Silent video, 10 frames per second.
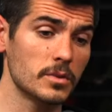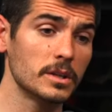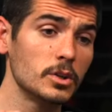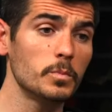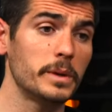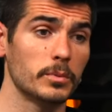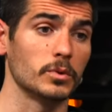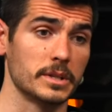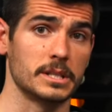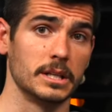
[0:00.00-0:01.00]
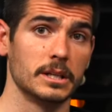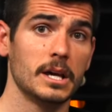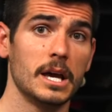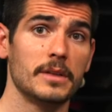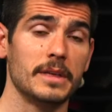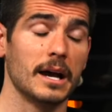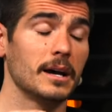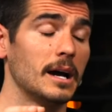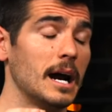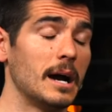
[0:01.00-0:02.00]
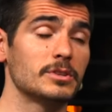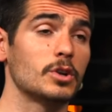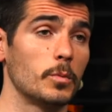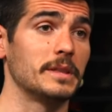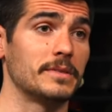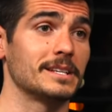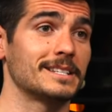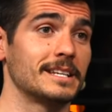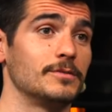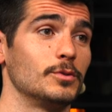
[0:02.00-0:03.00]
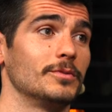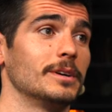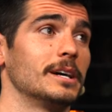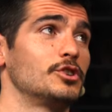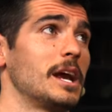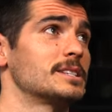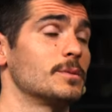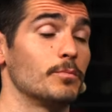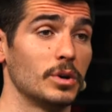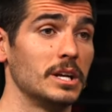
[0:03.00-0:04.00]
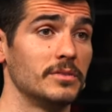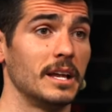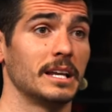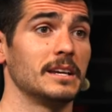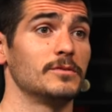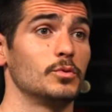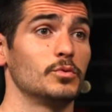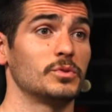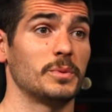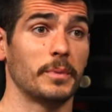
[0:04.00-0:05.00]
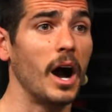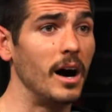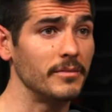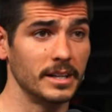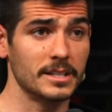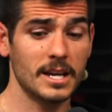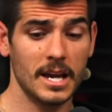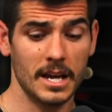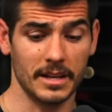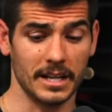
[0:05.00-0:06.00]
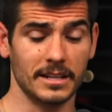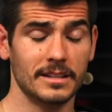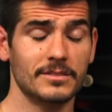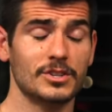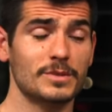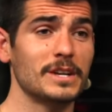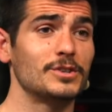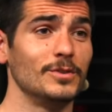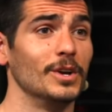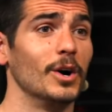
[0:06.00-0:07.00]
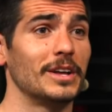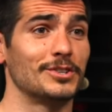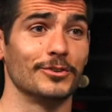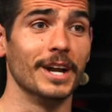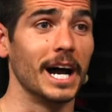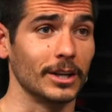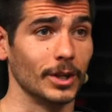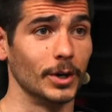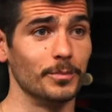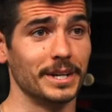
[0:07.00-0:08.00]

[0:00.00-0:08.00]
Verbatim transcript: to the new people listening that I'm just hoping that this gives you a chance to breathe, that it gives you some confidence, that it just makes you know that you're not alone.